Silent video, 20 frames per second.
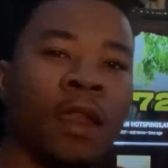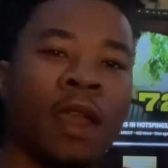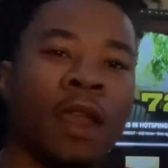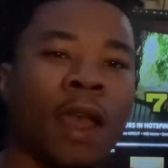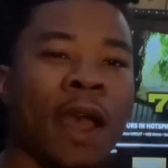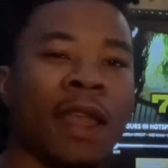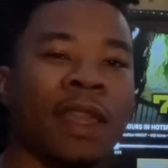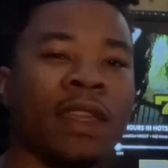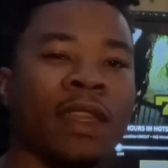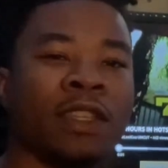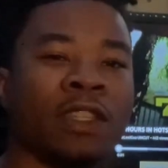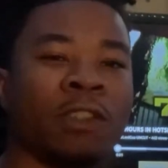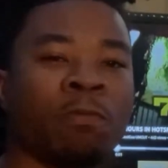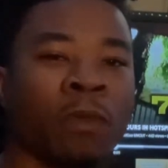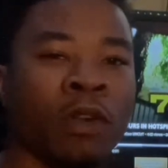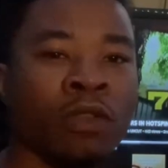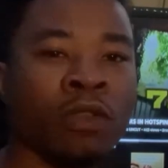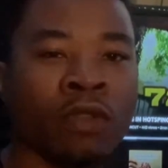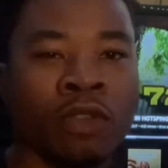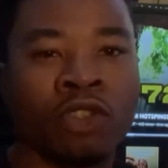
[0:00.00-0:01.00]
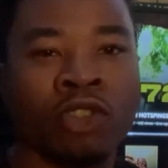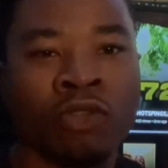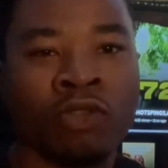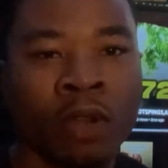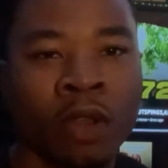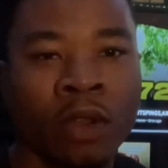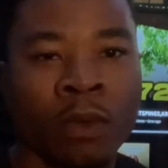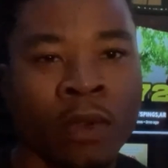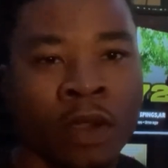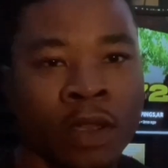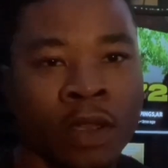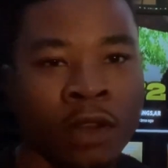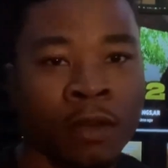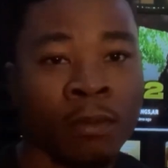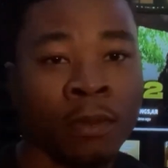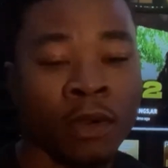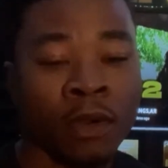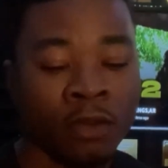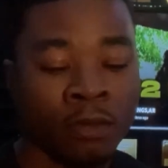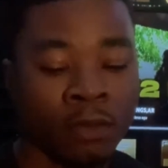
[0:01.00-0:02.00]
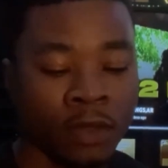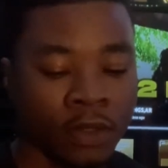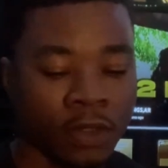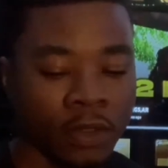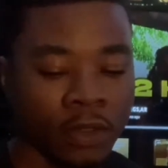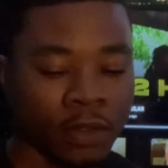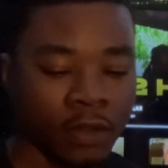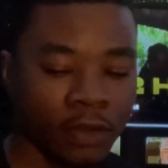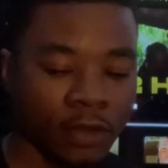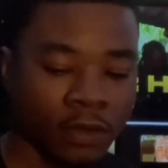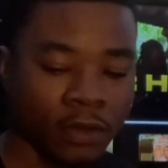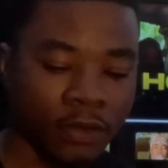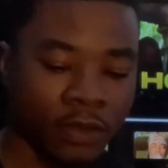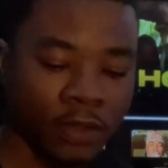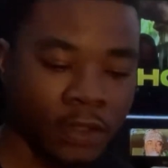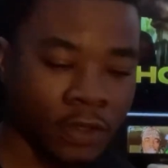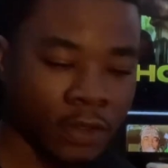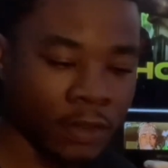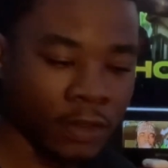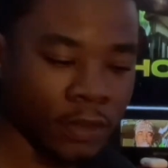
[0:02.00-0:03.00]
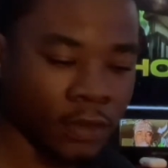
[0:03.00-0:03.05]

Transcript: I get spoken to at random moments. Oh, shit.